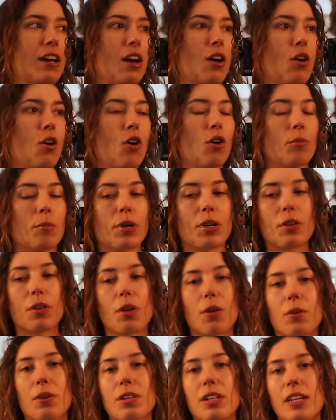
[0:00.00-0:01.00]
a
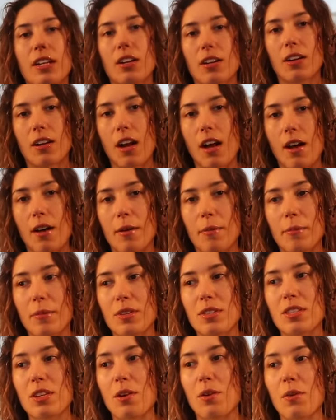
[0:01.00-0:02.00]
Homeaglow cleaner
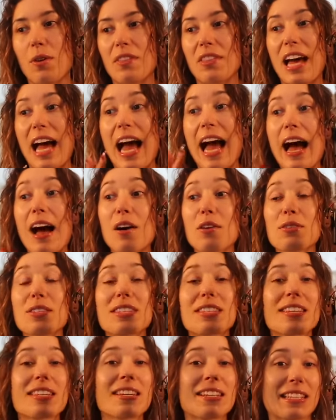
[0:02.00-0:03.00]
come. So the
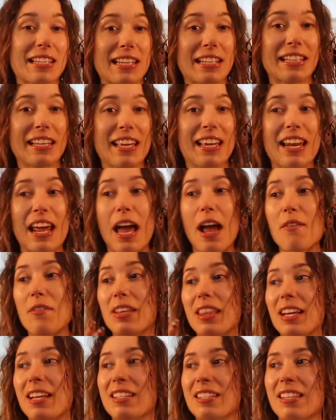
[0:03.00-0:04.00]
house is clean,
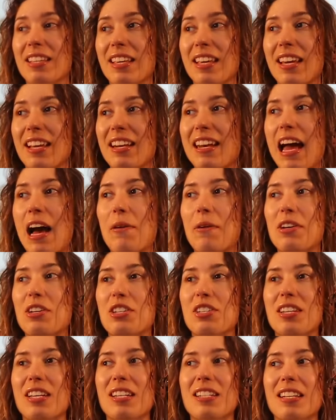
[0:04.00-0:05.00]
everything is clean. Now I
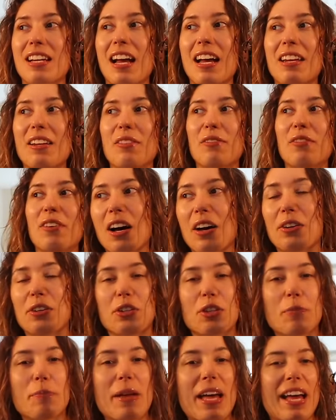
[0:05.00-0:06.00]
just need to kind of
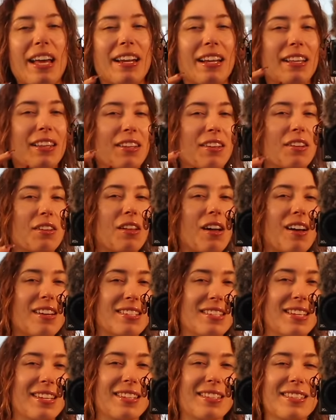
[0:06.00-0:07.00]
under the bed, in the
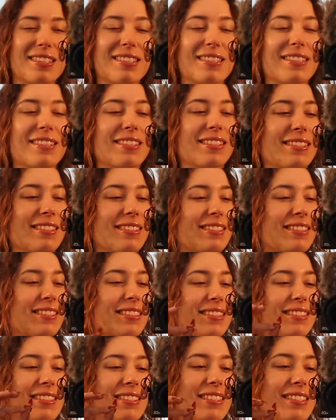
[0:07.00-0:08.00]
closets. The
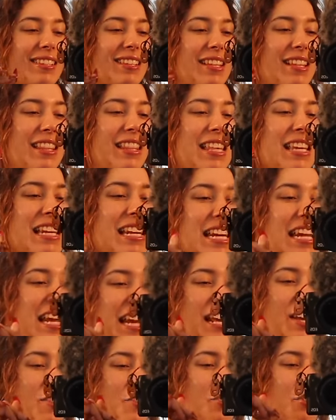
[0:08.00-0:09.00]
nitty gritty. The nitty